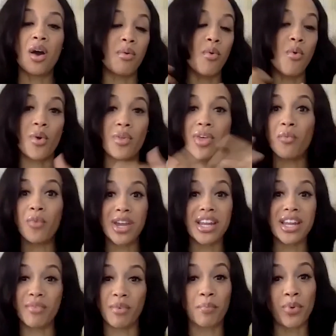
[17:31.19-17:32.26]
or that we could
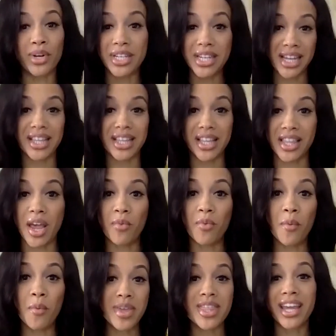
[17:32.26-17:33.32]
even predict that will
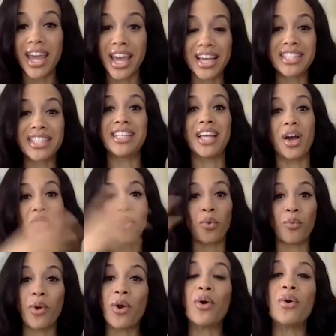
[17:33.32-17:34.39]
be the case down the
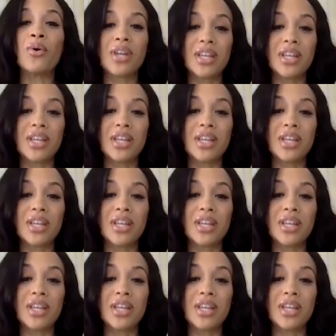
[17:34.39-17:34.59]
road.